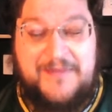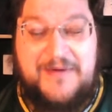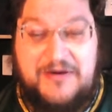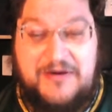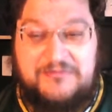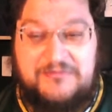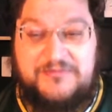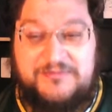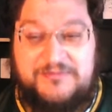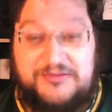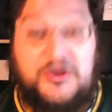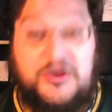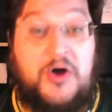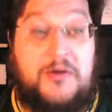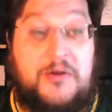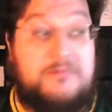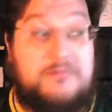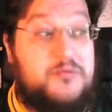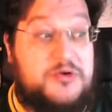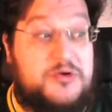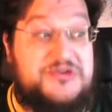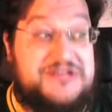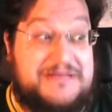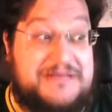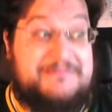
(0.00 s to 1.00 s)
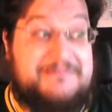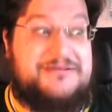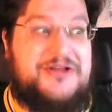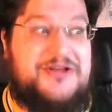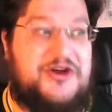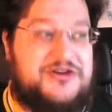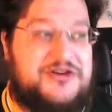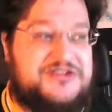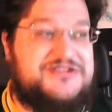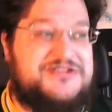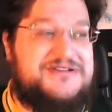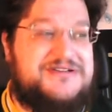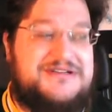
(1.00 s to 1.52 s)
plot, mostly
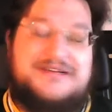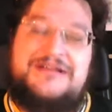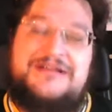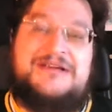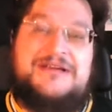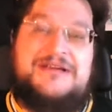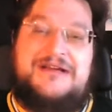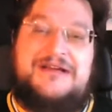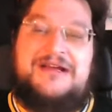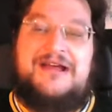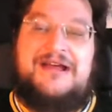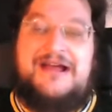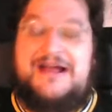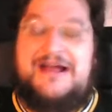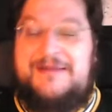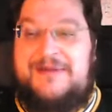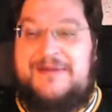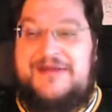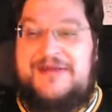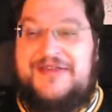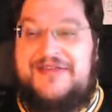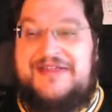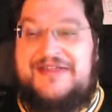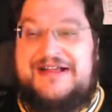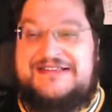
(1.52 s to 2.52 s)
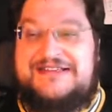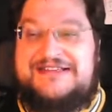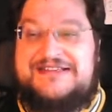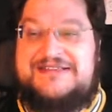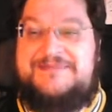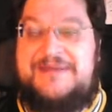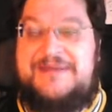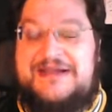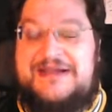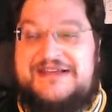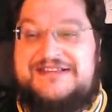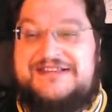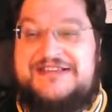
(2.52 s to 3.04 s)
plot. I think that's his
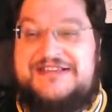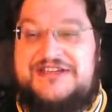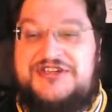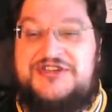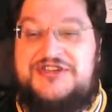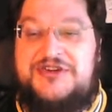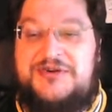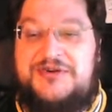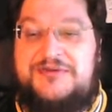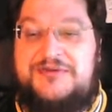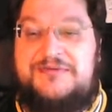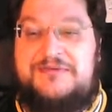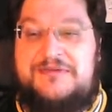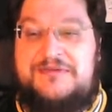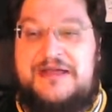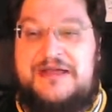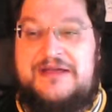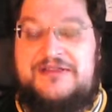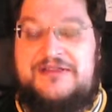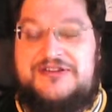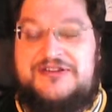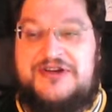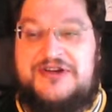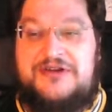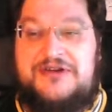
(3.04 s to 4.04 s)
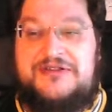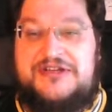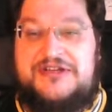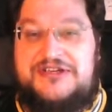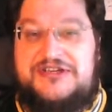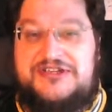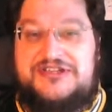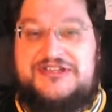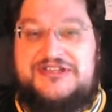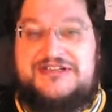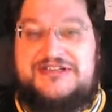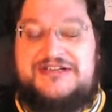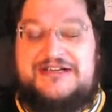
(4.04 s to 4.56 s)
biggest issue, the Scott
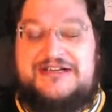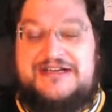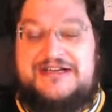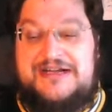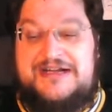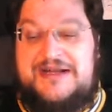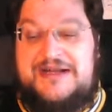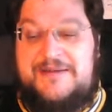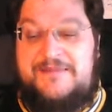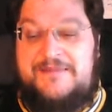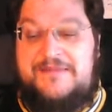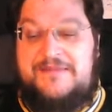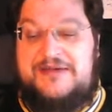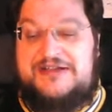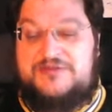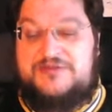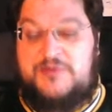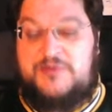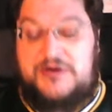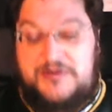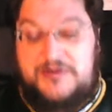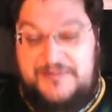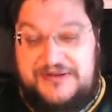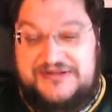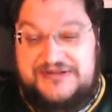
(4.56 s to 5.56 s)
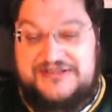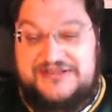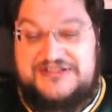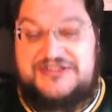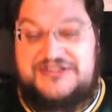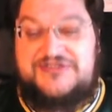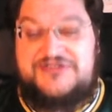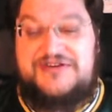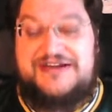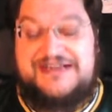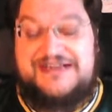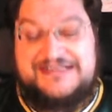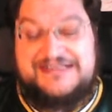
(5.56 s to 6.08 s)
Lynch. His world building is
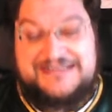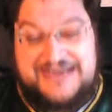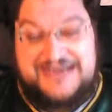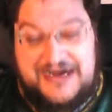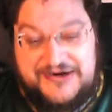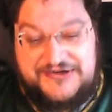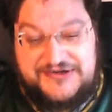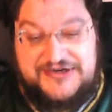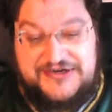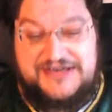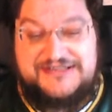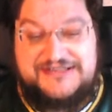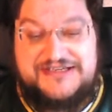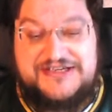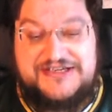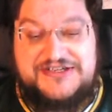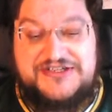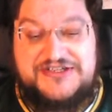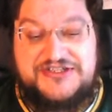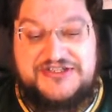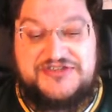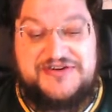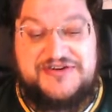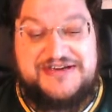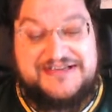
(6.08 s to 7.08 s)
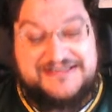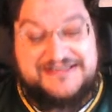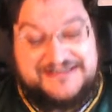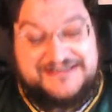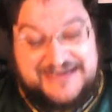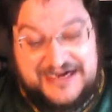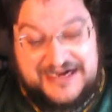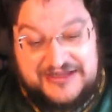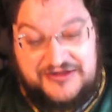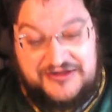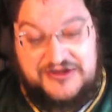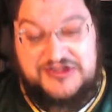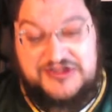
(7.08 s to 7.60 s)
great, his characterization is great, his
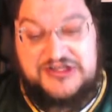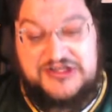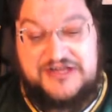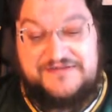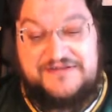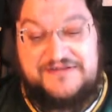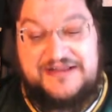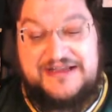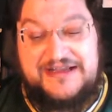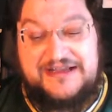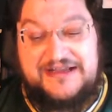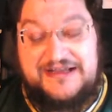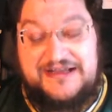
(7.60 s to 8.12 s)
dialogue's lovely,